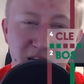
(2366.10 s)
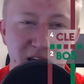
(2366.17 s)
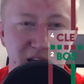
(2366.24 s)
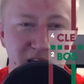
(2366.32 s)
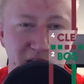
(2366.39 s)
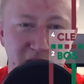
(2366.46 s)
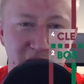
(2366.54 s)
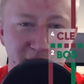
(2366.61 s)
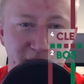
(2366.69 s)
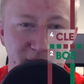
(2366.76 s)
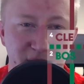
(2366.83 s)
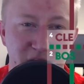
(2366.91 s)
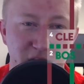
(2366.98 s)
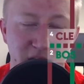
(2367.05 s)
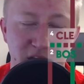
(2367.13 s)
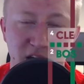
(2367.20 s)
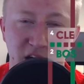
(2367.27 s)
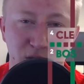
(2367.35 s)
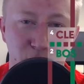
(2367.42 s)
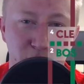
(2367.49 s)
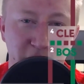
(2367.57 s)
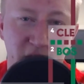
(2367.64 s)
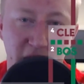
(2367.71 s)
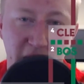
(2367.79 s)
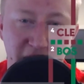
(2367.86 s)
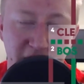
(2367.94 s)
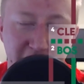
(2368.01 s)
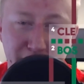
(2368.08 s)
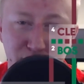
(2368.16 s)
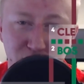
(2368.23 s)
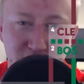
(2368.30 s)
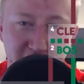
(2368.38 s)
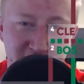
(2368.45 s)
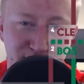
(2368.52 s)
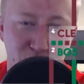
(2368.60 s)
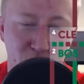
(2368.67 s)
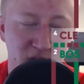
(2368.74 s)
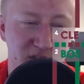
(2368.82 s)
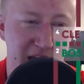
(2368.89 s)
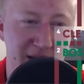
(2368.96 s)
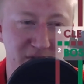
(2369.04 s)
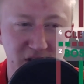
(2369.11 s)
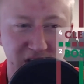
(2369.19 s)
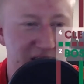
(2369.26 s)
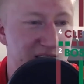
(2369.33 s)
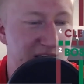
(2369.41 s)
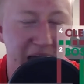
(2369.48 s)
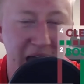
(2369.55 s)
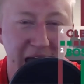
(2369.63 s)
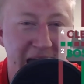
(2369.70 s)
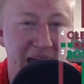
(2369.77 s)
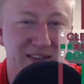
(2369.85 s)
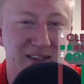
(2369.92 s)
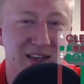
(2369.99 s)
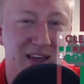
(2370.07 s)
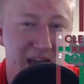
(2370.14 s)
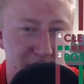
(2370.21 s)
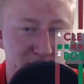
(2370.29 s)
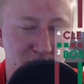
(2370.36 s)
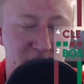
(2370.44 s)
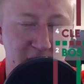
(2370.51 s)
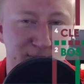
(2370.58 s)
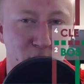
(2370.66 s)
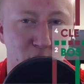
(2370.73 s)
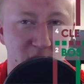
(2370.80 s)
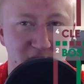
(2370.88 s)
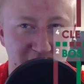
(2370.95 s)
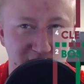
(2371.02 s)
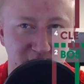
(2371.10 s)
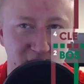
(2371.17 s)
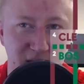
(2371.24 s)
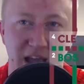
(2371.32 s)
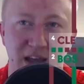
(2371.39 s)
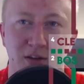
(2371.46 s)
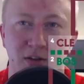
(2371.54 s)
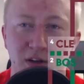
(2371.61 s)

Then you got Twitter at Abstract Sports. Everything is at Abstract Sports. That's our handle.